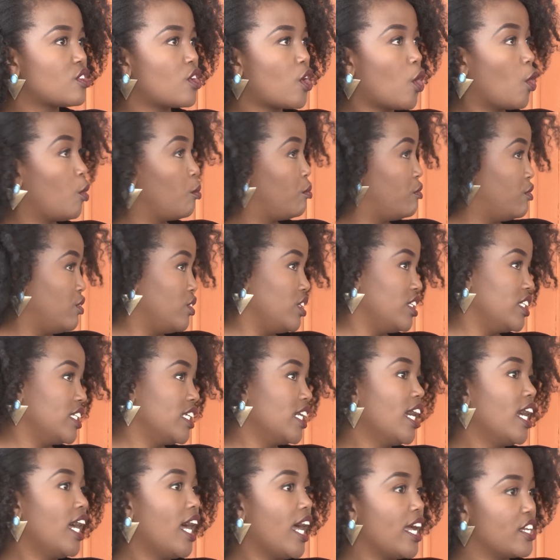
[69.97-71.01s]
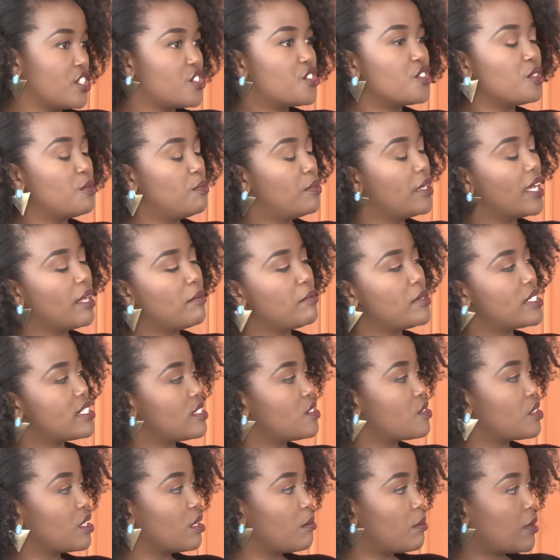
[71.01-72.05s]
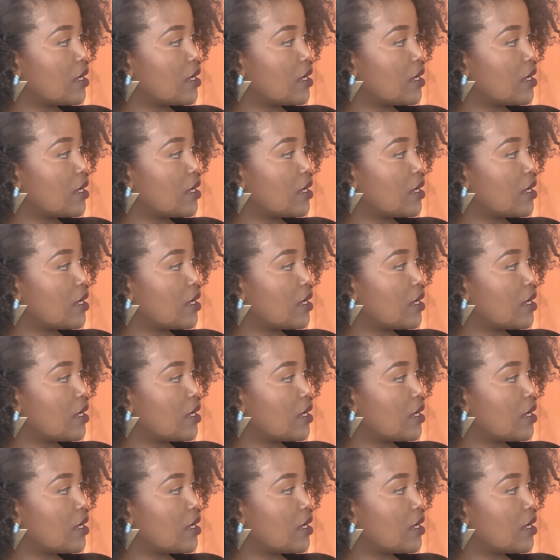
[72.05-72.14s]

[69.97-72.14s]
hopefully, I should be admitted to the